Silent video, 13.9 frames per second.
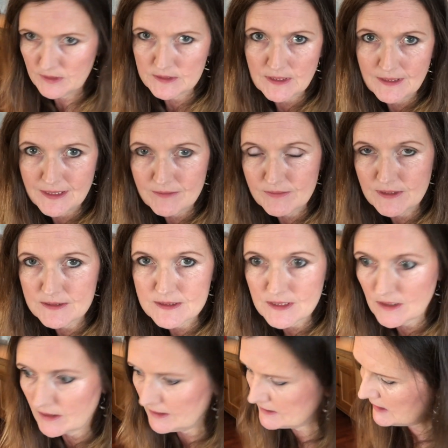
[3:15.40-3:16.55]
down the left hand
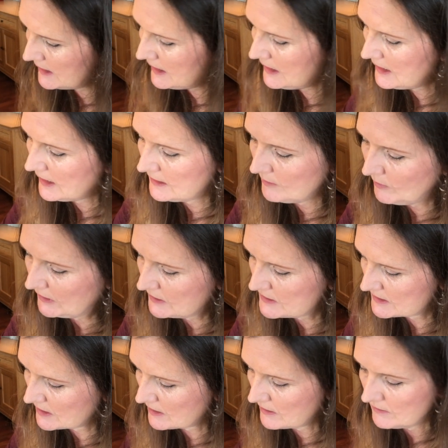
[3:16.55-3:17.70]
side, and then we can
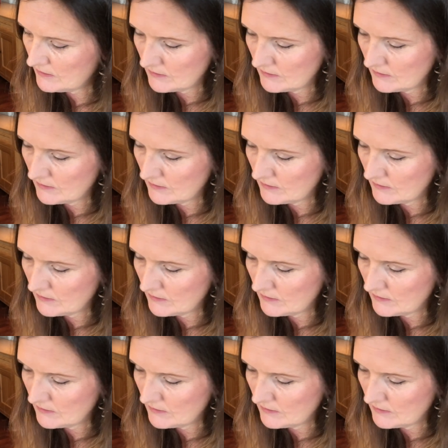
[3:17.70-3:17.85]
start